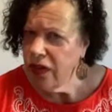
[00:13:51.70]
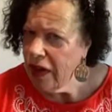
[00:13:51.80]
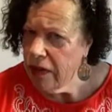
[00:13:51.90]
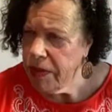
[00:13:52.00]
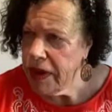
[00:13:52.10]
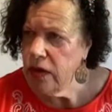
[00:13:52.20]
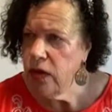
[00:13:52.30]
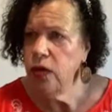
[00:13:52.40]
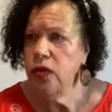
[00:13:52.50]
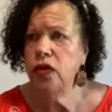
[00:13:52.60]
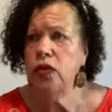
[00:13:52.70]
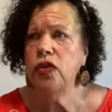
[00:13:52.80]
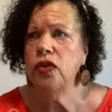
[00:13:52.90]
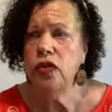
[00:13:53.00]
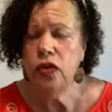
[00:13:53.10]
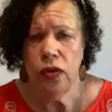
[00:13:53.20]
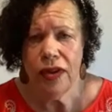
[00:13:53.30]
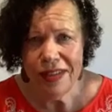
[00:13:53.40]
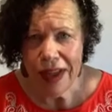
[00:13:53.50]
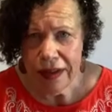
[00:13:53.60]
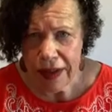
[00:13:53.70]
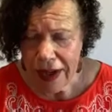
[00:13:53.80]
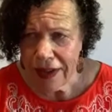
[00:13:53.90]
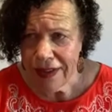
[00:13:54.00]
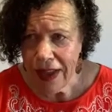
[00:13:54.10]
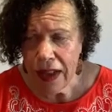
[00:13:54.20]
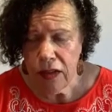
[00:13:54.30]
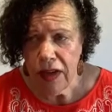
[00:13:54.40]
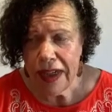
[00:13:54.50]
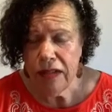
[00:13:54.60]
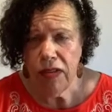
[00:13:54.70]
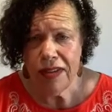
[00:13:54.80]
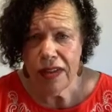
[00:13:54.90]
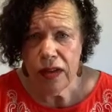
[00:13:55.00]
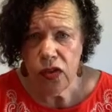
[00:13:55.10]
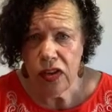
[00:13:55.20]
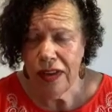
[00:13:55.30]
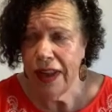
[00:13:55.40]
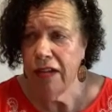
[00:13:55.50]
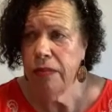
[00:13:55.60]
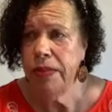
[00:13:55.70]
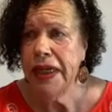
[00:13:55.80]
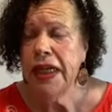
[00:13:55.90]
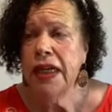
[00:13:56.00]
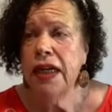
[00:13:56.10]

therapy do you do? Do you do accelerated resolution therapy?